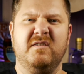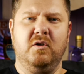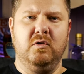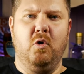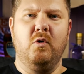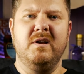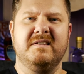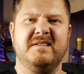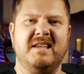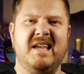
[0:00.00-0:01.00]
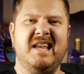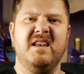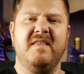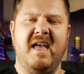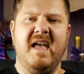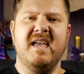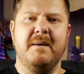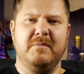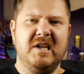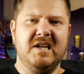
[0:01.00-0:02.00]
glorious Into the
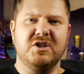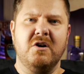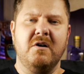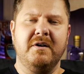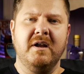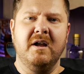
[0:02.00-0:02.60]
AM t-shirt,